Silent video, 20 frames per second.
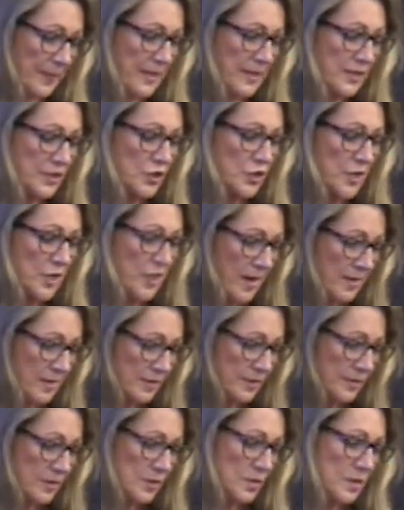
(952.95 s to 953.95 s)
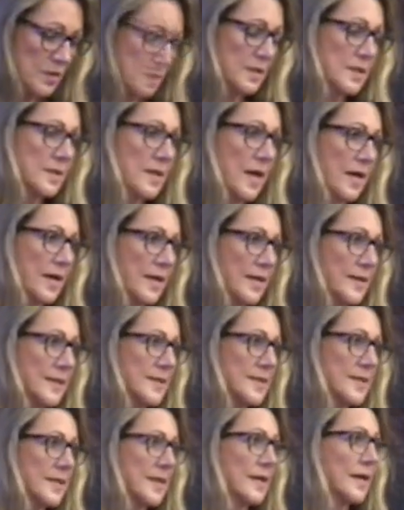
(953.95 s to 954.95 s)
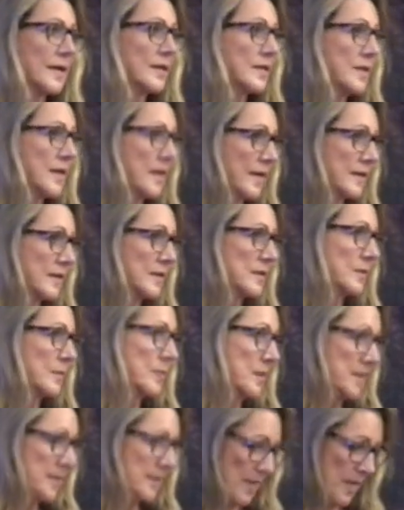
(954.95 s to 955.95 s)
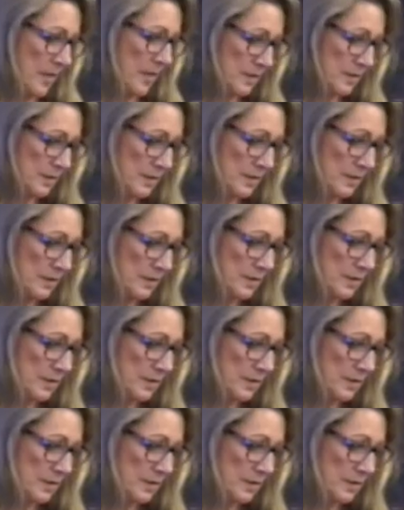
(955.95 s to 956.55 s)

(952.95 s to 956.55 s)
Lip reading: a challenge to the science that had yet to be settled.